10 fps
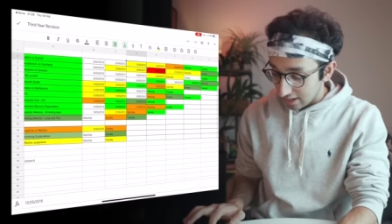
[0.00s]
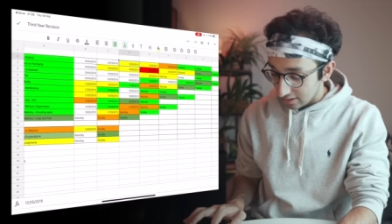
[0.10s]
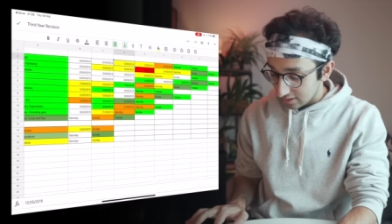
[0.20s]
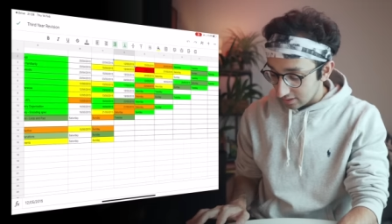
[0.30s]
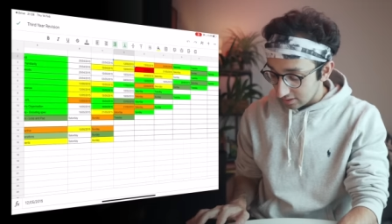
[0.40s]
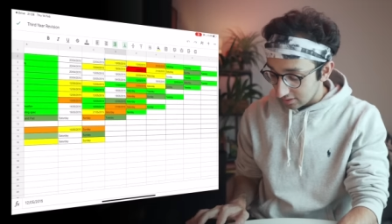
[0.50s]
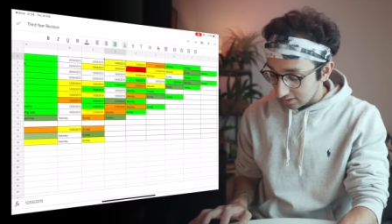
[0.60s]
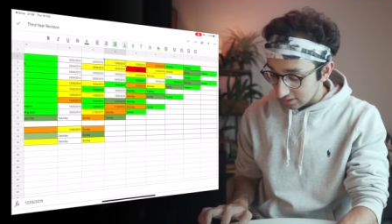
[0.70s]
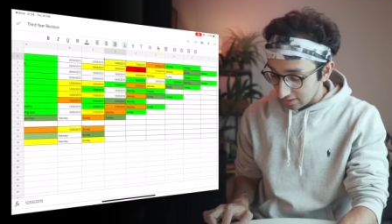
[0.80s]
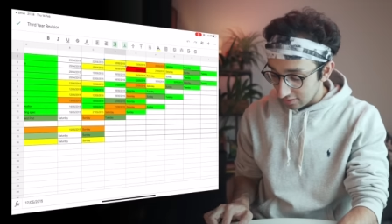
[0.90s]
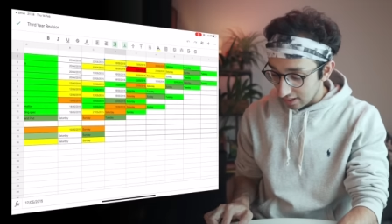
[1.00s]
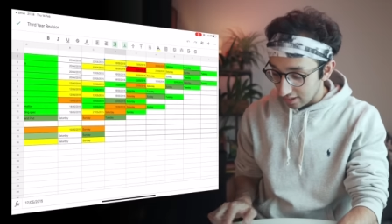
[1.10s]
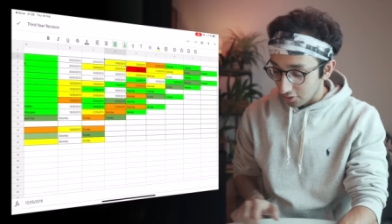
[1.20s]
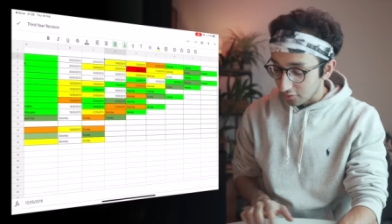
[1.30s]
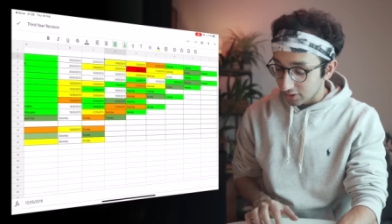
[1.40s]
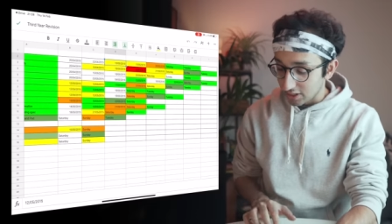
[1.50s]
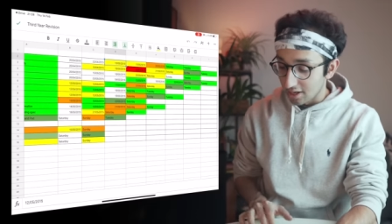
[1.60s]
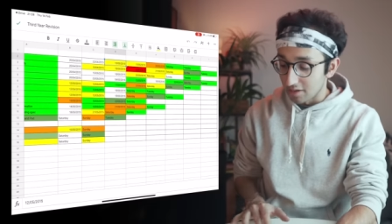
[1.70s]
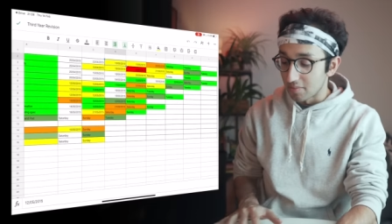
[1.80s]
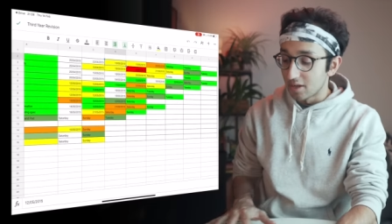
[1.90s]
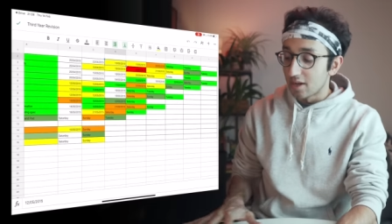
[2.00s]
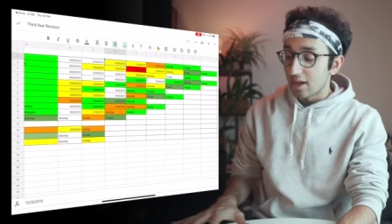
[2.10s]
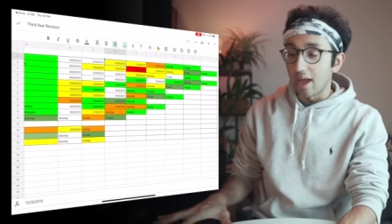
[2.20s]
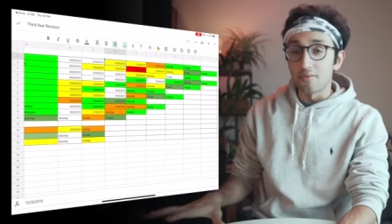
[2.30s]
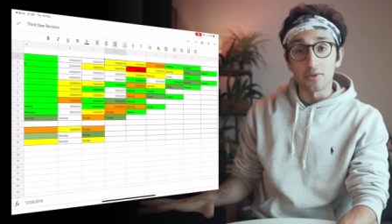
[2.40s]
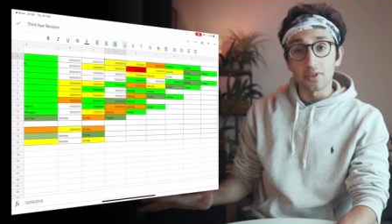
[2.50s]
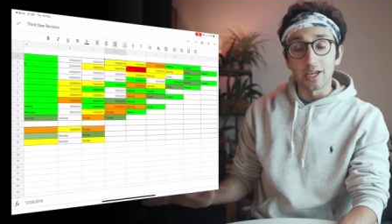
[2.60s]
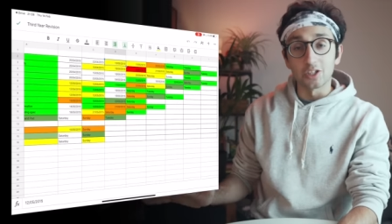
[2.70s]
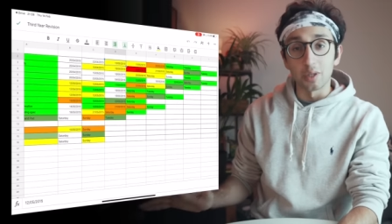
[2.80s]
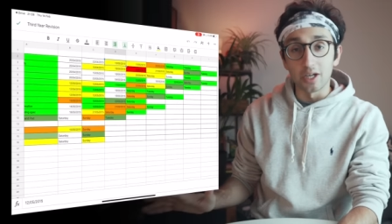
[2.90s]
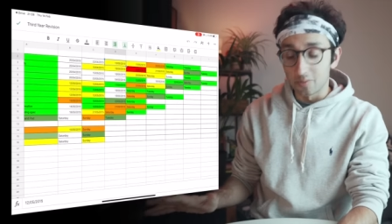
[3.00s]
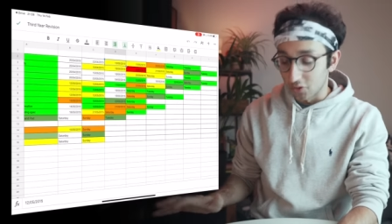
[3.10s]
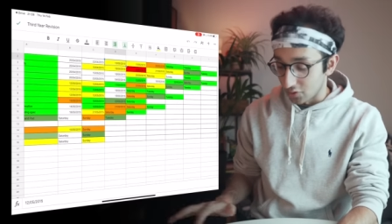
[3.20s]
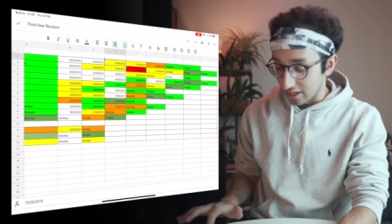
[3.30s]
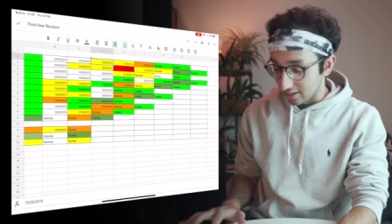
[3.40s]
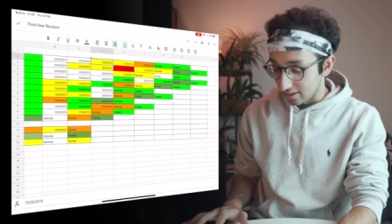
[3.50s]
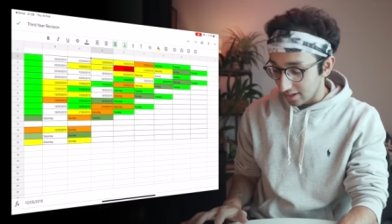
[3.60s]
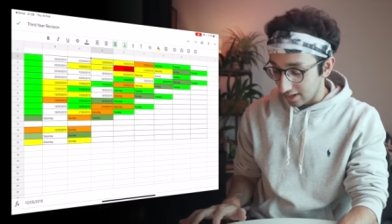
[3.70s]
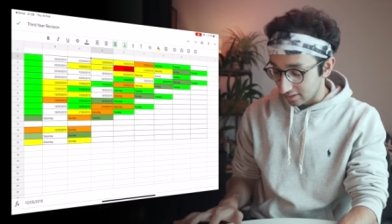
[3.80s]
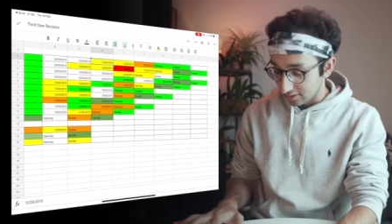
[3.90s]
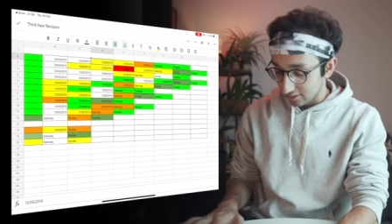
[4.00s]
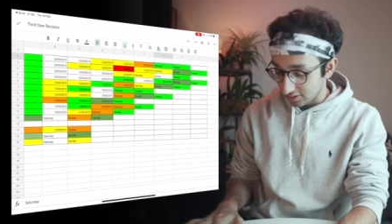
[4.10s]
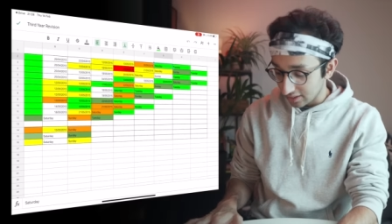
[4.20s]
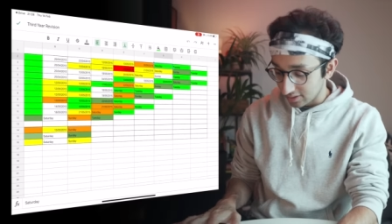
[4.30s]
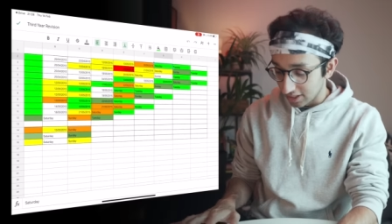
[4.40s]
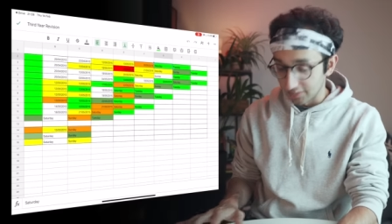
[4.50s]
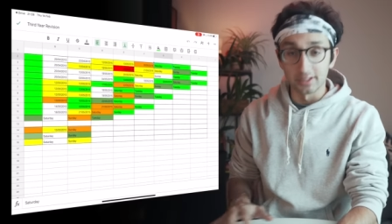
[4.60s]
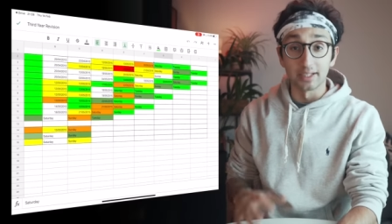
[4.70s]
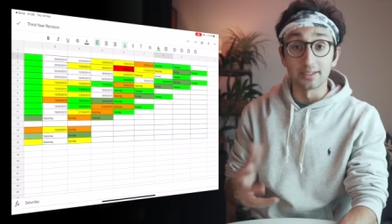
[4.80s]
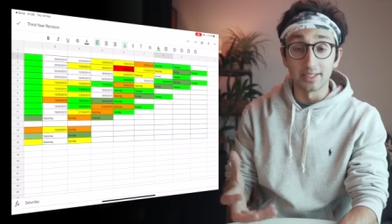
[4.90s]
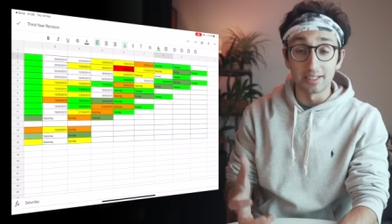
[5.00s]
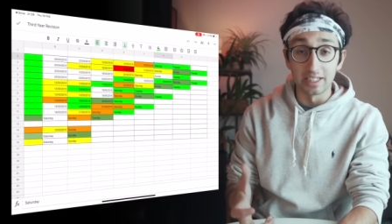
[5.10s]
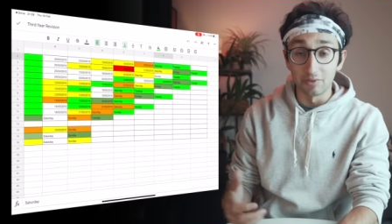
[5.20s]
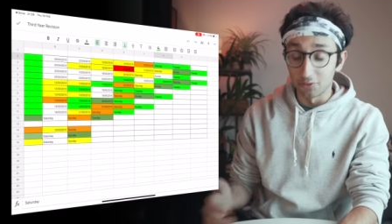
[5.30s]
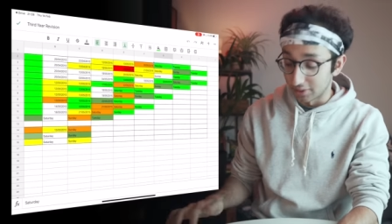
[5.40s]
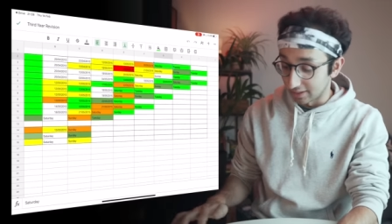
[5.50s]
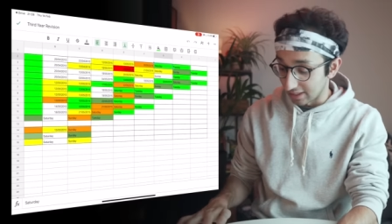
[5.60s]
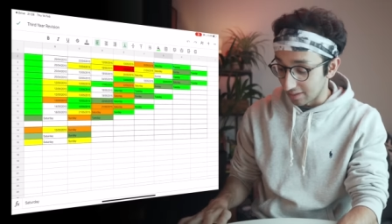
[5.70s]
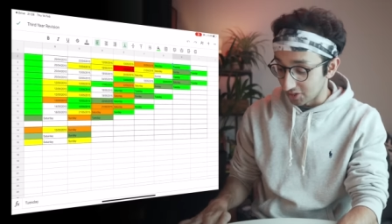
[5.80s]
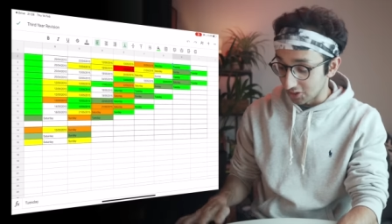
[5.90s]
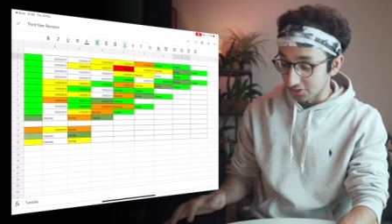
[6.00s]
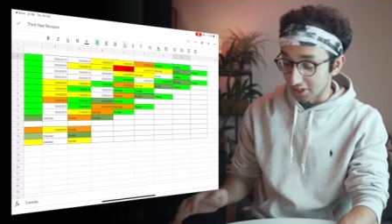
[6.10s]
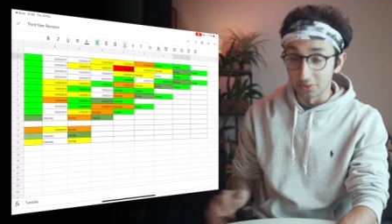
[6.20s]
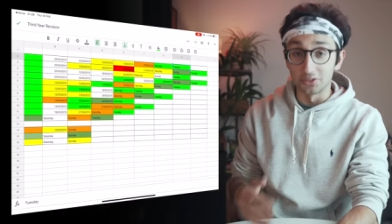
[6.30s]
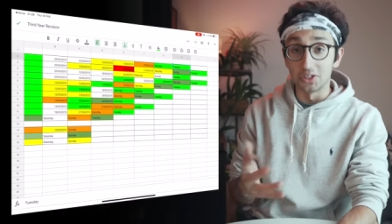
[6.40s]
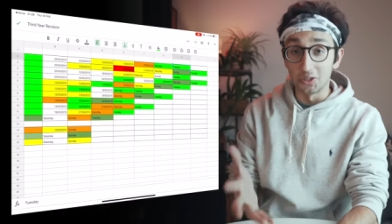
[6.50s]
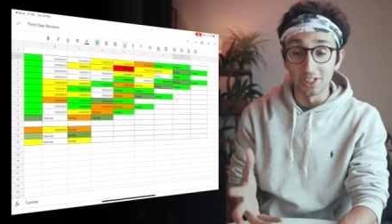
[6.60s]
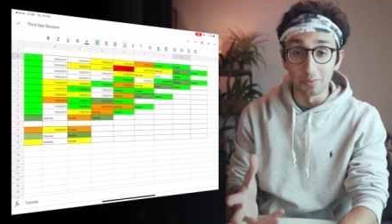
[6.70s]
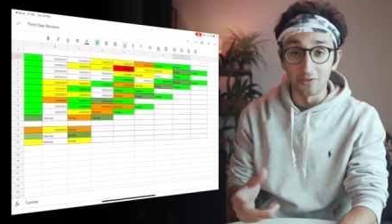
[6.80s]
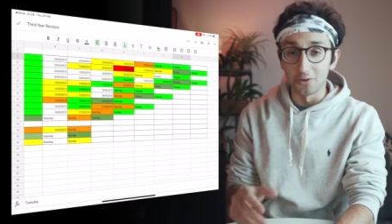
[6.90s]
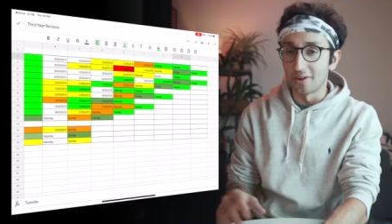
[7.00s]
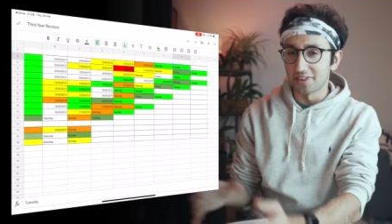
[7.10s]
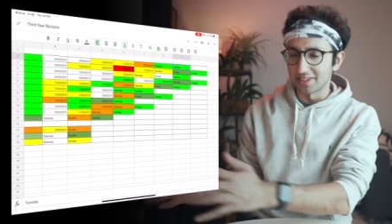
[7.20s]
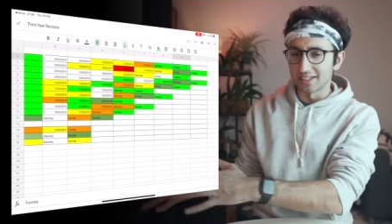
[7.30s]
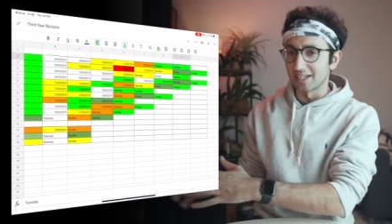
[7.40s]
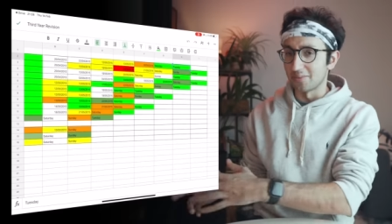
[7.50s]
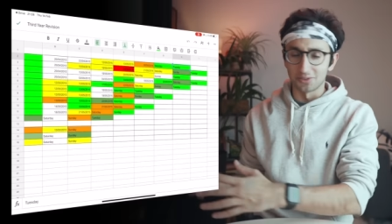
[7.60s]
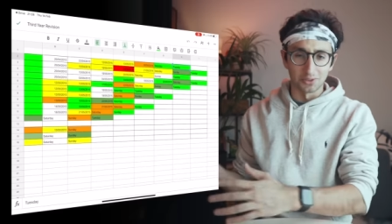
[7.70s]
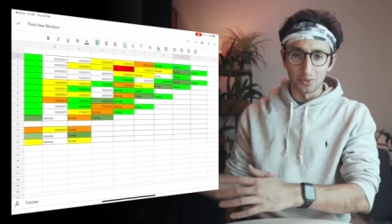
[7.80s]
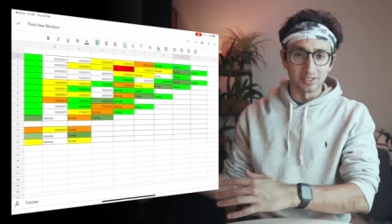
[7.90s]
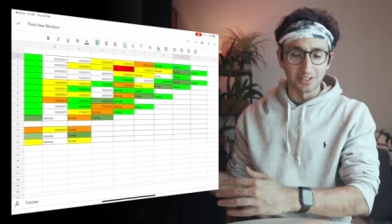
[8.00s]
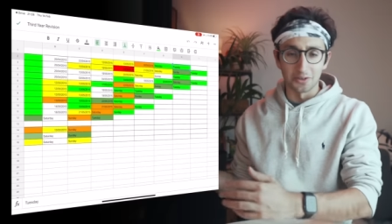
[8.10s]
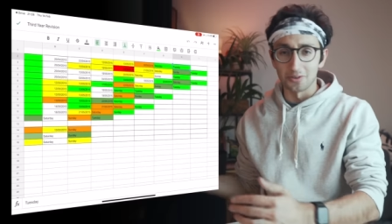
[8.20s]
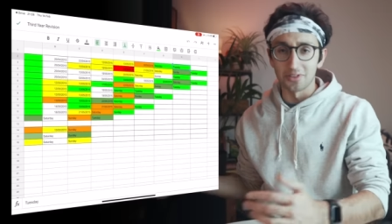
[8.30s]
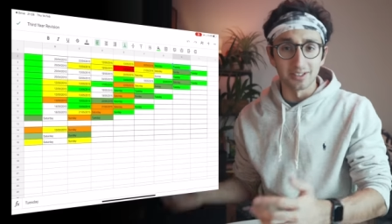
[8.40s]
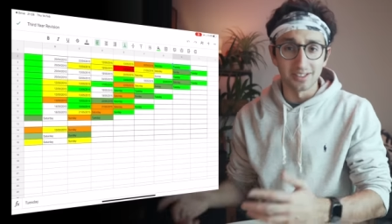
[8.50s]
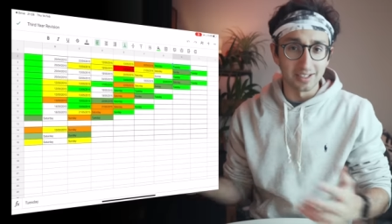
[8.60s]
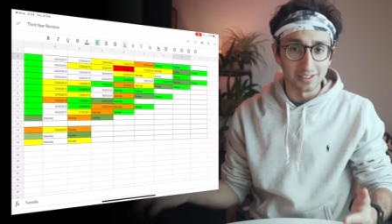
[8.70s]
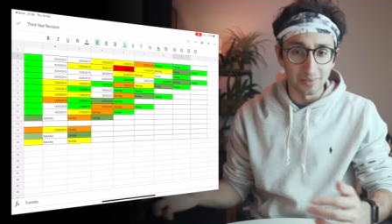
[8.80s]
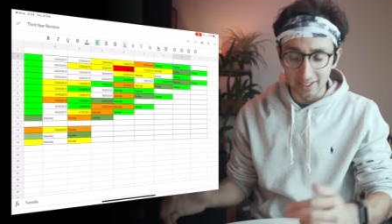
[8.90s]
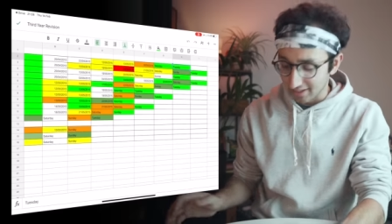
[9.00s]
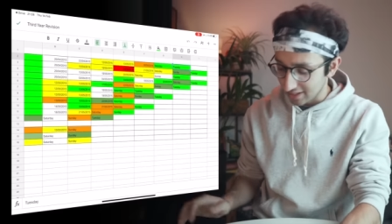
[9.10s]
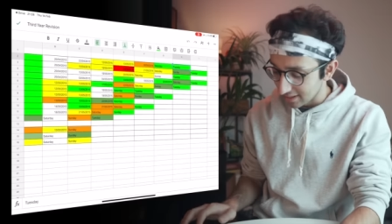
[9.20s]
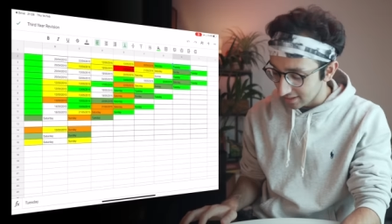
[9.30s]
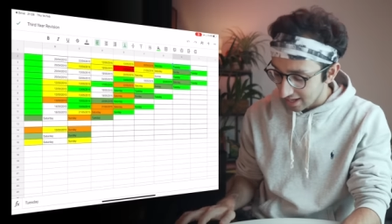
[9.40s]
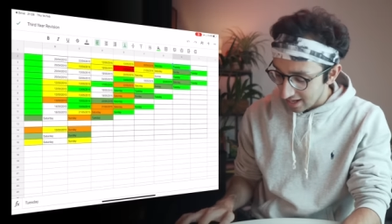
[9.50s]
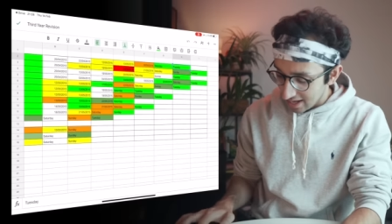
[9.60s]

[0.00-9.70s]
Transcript: And you can see that over time, everything has become green. And Saturday was like the Saturday before the exam. Tuesday was the Tuesday before. I think the exam was on a Wednesday or a Thursday, something like that.